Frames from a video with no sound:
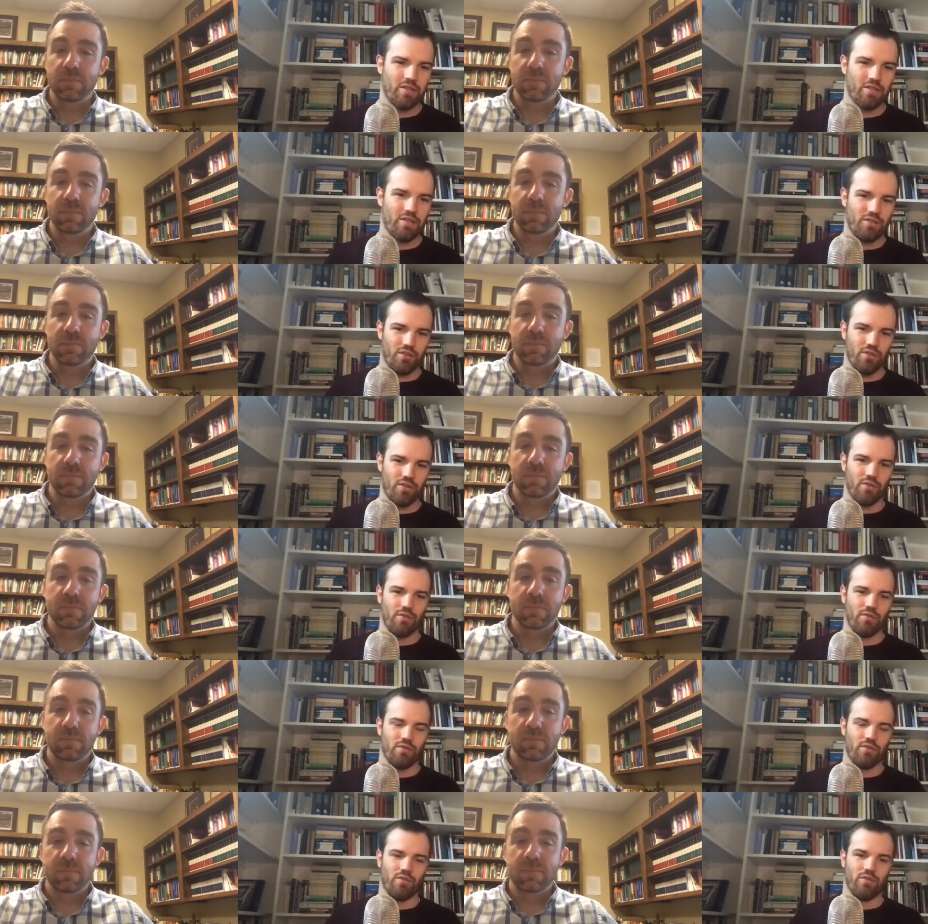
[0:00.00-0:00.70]

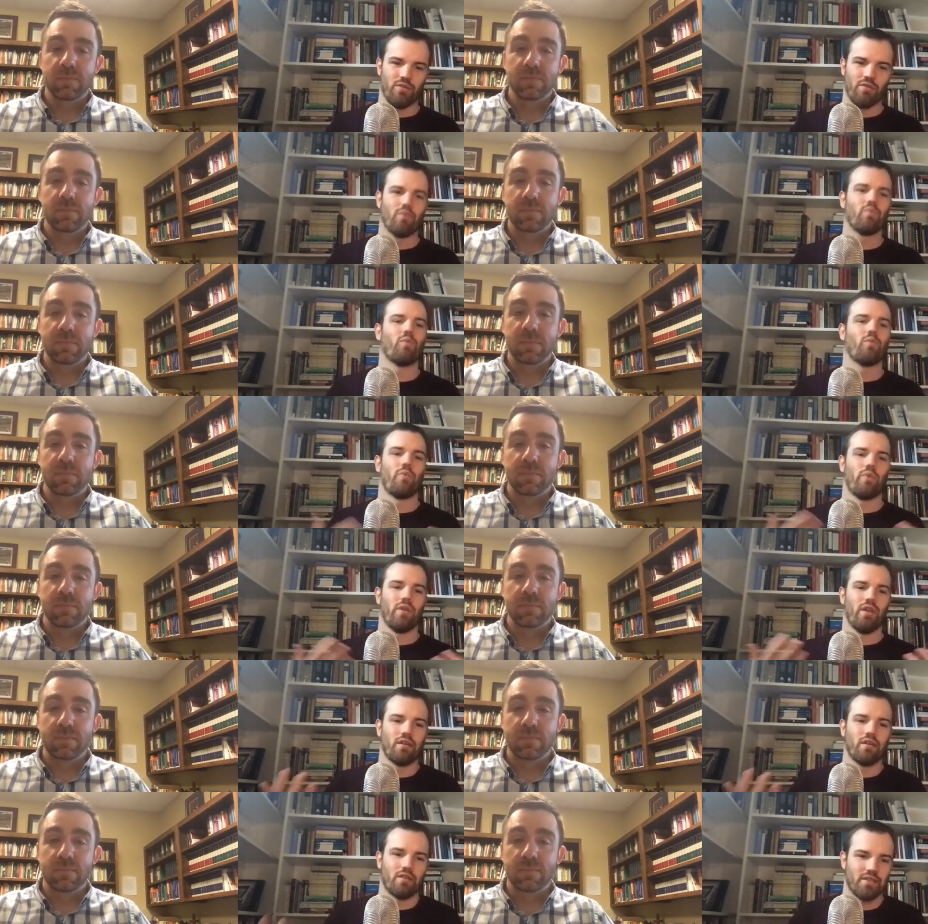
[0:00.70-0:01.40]
Speaker 1: to
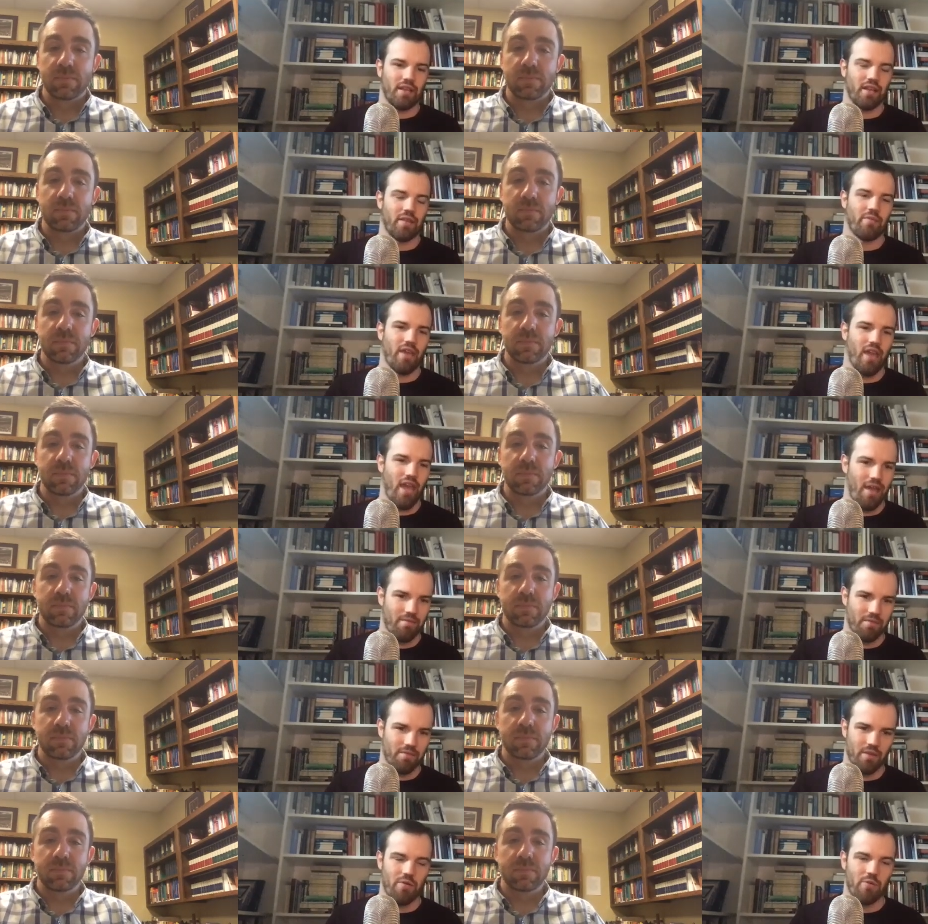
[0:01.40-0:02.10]
what we understand to be
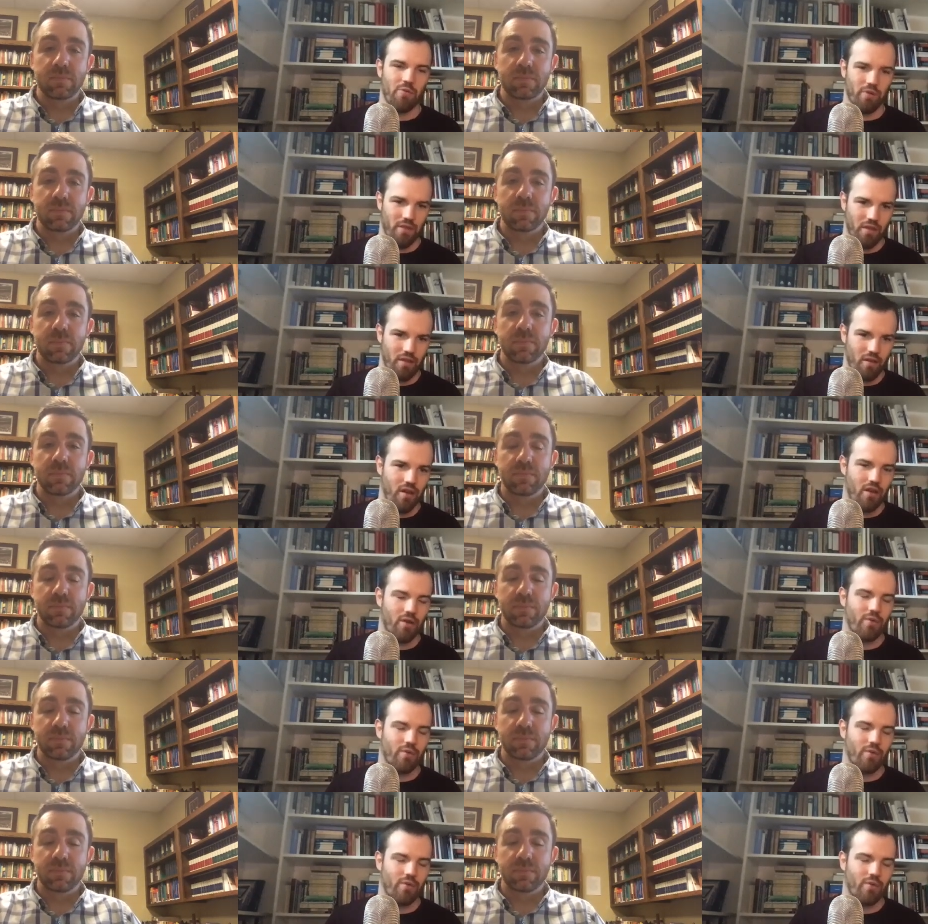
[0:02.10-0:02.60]
heaven, to be with God